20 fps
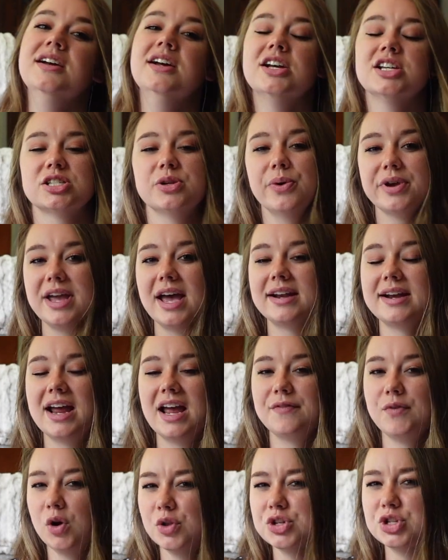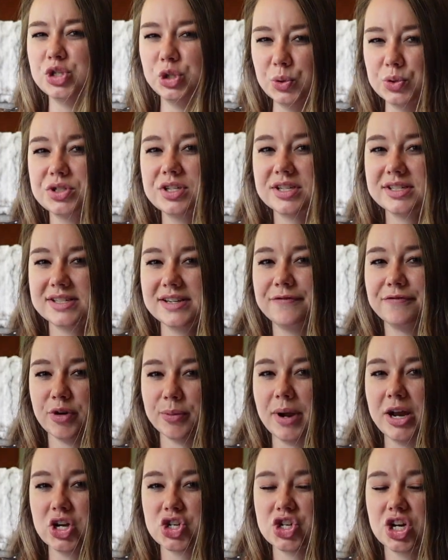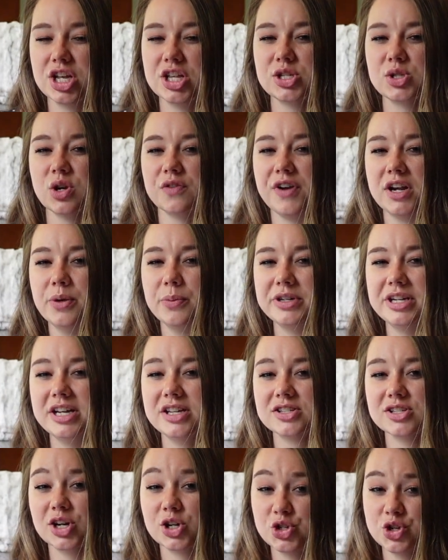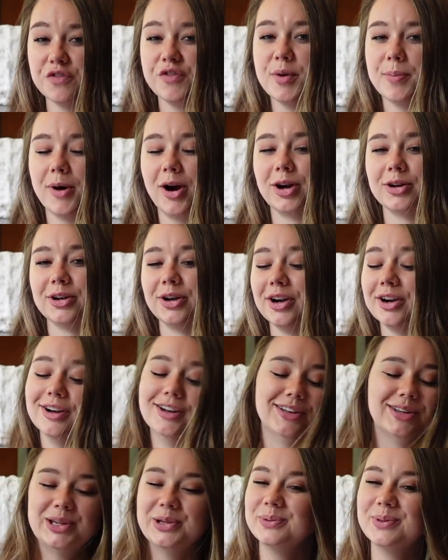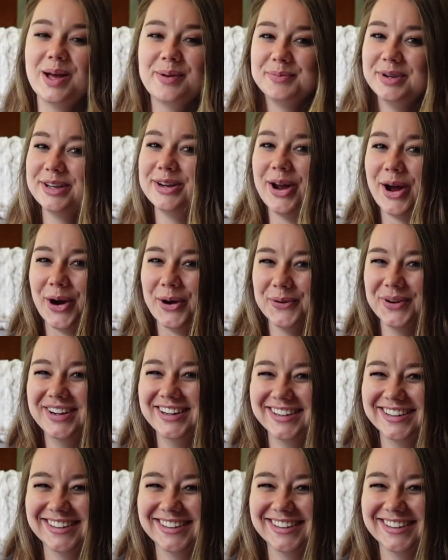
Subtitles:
So again, I have all this useless information. So if anyone needs a trivia partner, you let me know.